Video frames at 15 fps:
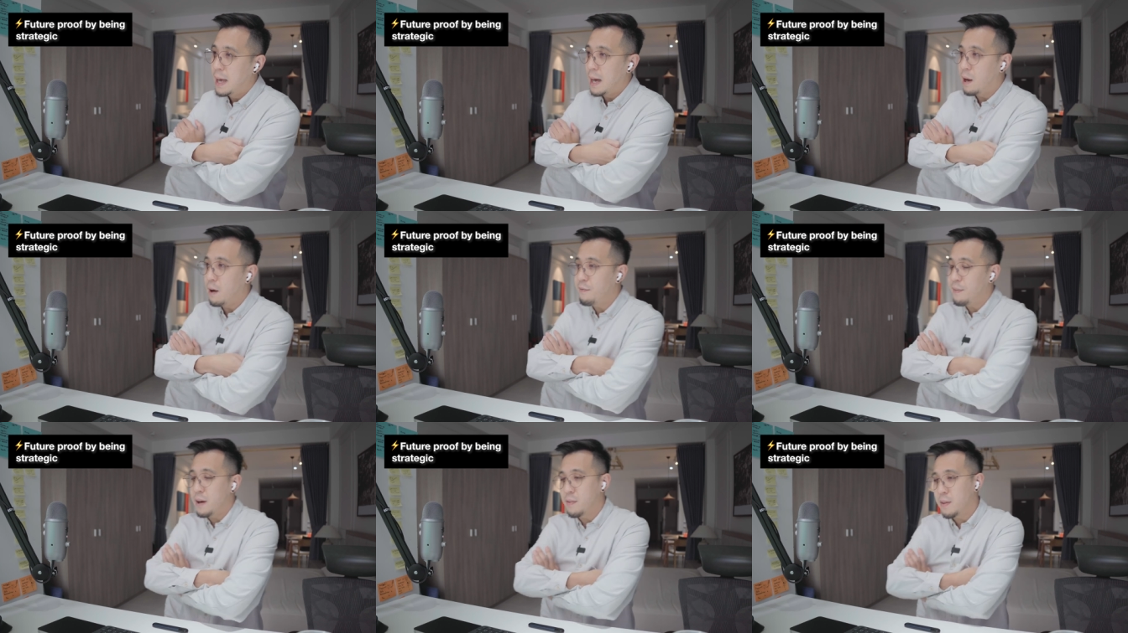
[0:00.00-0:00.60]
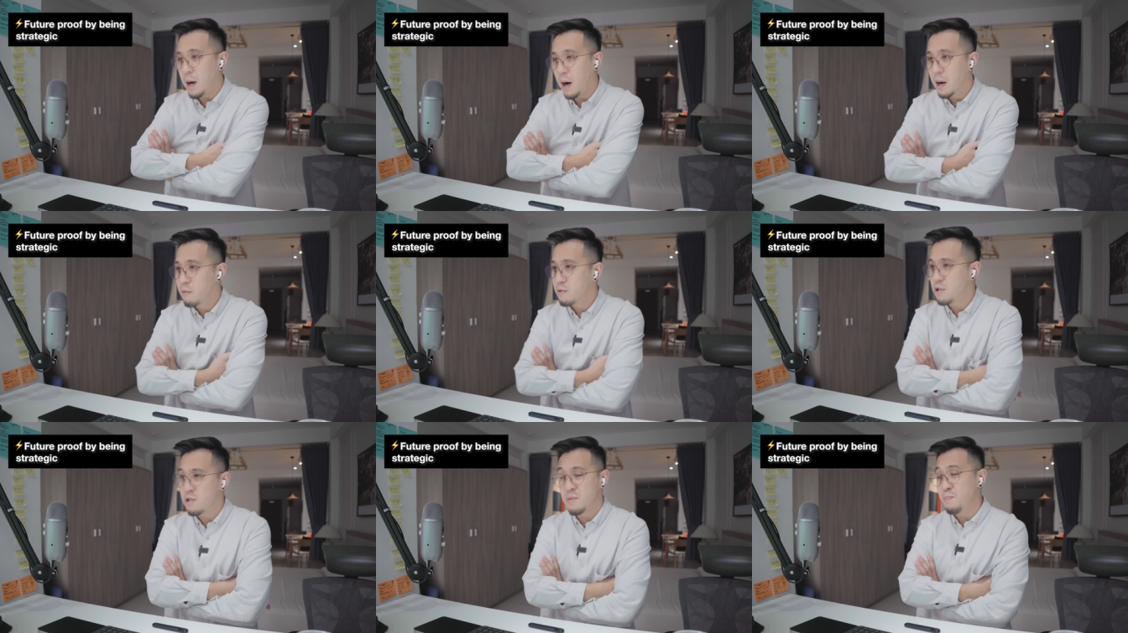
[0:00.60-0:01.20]
And I found I
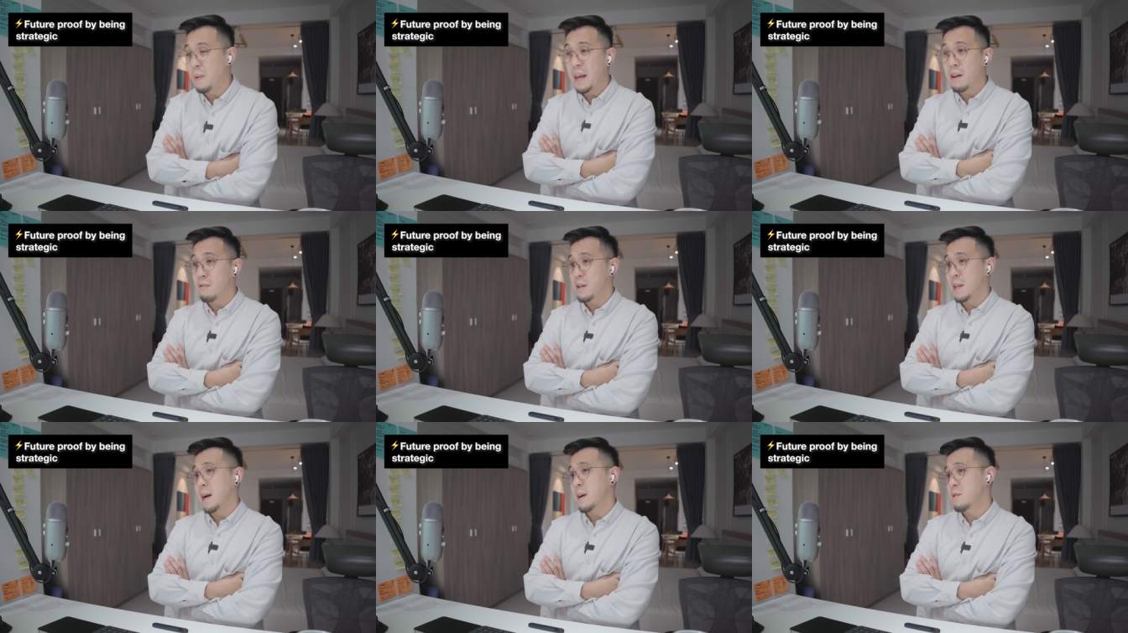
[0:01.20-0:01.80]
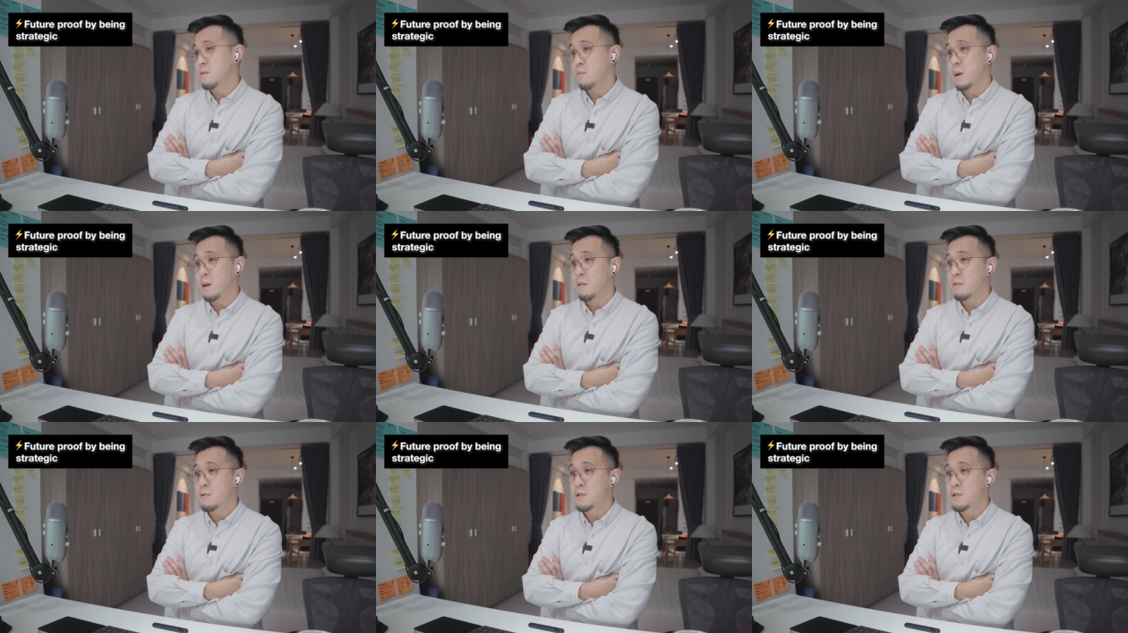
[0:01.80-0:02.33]
was just better at that as well.